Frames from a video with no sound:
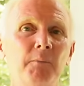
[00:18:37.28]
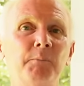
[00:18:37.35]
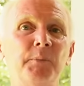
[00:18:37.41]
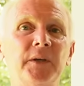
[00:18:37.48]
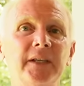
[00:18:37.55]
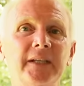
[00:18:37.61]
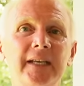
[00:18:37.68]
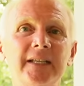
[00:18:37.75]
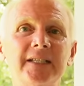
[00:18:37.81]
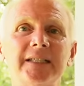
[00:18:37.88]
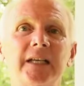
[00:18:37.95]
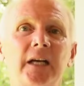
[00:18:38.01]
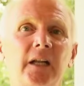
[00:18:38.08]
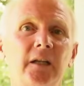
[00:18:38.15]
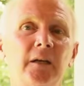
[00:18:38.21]
but it is
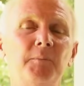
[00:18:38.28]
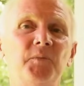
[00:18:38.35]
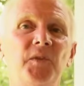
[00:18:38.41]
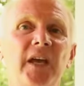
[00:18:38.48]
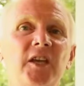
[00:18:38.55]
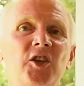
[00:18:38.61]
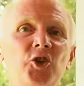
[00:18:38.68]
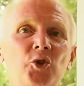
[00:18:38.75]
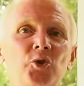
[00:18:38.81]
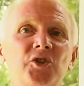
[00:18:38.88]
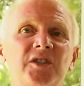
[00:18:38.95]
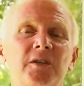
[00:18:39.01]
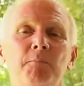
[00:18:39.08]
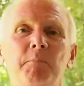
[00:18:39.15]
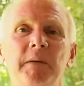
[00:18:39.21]
the club they use
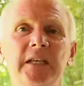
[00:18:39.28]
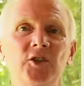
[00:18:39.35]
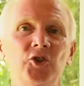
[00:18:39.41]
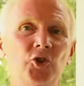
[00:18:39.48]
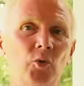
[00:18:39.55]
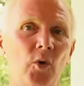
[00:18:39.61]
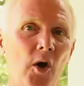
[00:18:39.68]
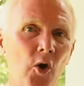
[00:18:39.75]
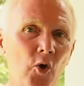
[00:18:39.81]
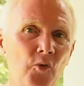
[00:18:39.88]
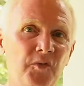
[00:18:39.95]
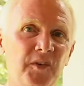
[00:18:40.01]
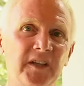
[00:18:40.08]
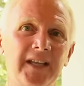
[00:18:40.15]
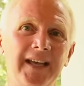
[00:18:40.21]
to beat you
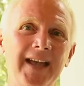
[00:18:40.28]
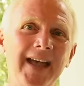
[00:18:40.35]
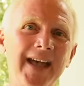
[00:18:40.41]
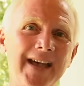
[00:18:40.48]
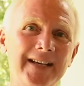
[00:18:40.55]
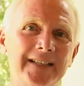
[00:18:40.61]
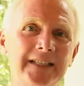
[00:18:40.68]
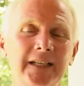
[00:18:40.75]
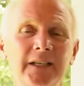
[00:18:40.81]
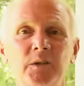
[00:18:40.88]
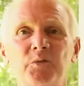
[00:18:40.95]
over their head